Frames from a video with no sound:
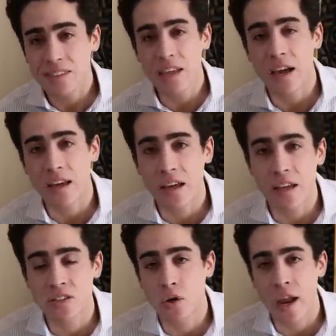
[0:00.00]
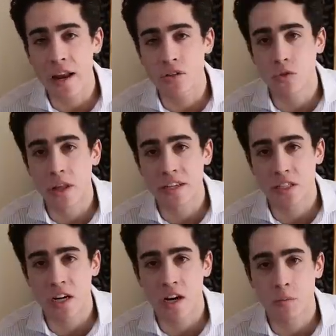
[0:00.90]
yeah, it's okay to do
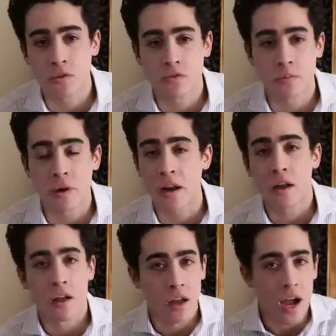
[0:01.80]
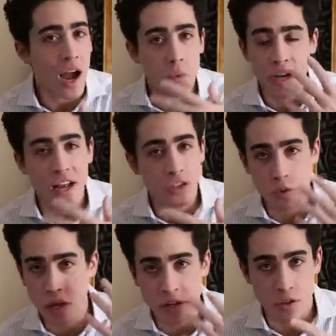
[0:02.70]
laser hair removal, but I would not
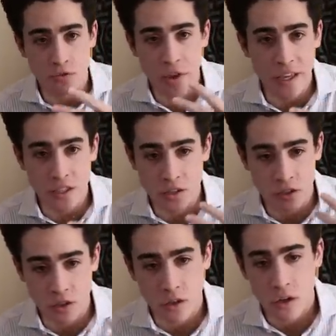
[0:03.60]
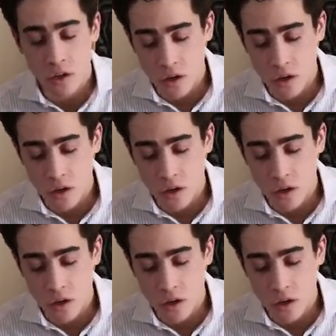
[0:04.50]
do it on your face or,